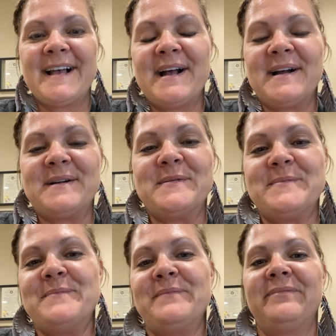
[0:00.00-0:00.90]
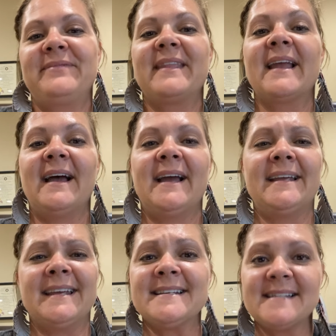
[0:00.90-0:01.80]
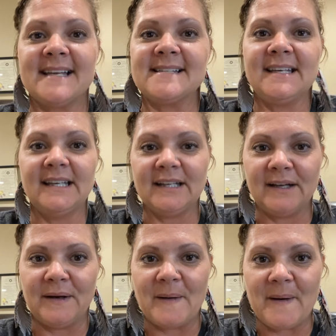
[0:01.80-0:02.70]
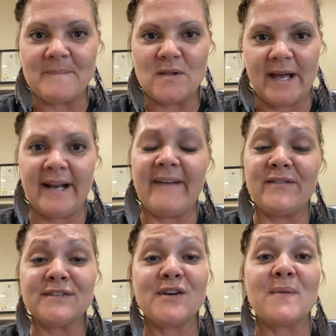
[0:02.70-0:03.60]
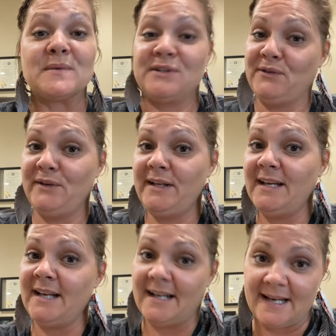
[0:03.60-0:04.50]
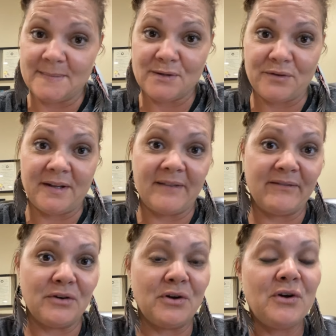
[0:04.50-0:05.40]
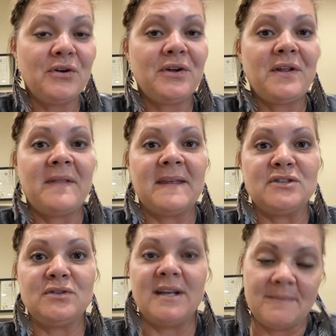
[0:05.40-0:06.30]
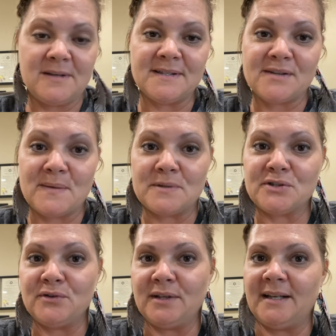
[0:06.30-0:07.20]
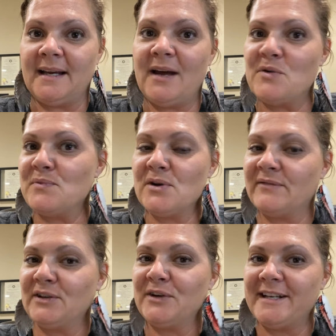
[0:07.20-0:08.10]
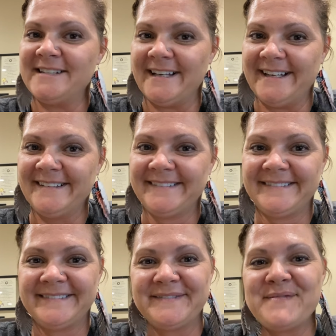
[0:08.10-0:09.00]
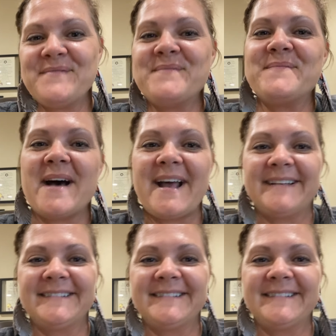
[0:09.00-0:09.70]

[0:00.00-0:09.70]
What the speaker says: I guess that's it. I'm glad I have this opportunity, and I'm so thankful that you gave me this opportunity. I hope you have a great day. Bye.